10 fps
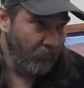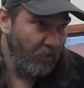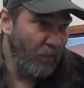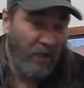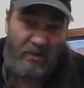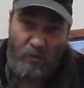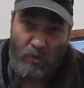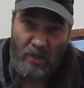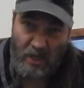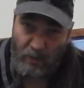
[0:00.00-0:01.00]
Depends on
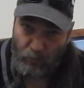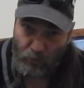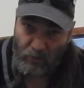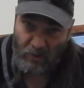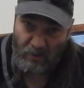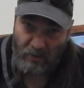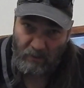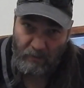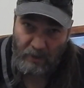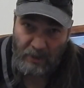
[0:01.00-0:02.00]
what kind of mood I
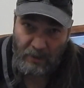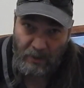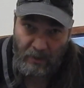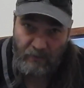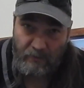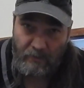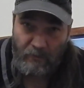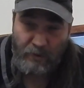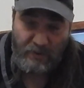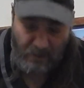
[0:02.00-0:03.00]
am in. I
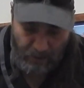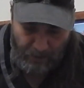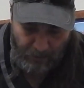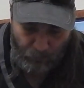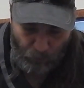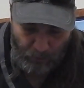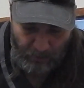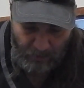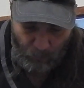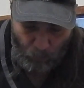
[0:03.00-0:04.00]
wouldn't say I like
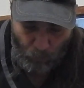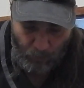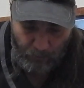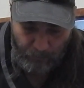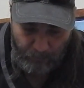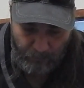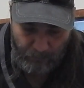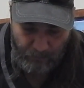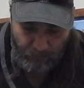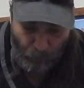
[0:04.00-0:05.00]
one
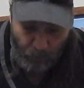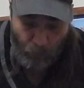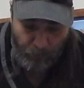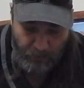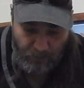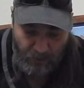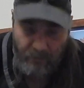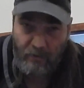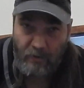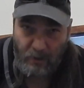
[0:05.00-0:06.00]
more than the
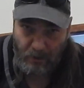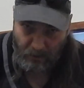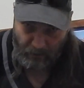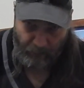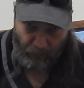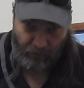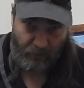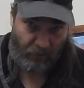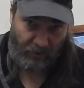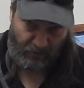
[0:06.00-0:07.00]
other. If I want to
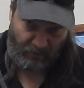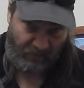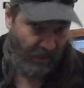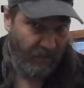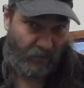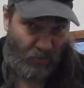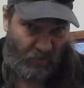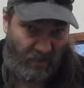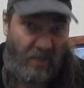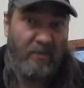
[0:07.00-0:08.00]
drink and slap some
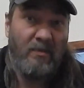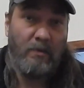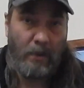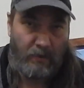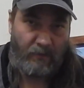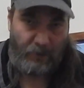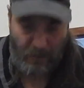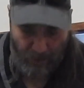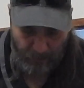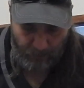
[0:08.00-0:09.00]
whores' asses, that's
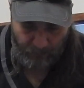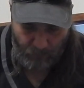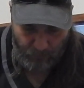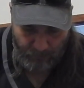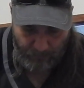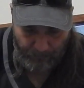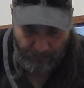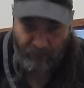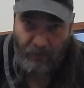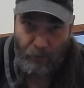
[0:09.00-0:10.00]
Vitaly, of course.
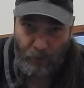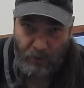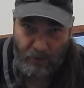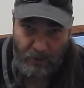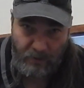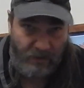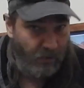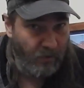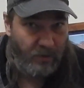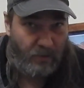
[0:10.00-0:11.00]
If I want a
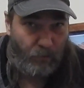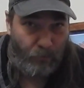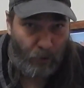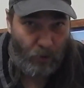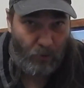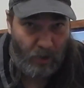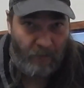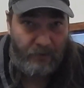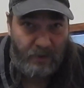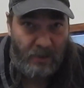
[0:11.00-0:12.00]
serious bro
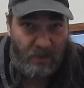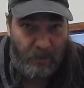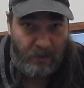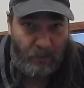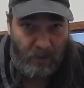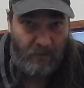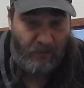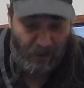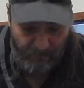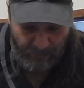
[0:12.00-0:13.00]
conversation about the meaning of
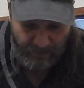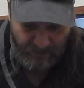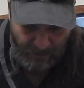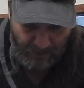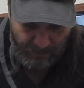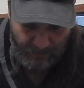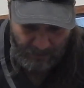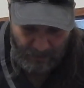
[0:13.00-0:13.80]
life, that's Dennis.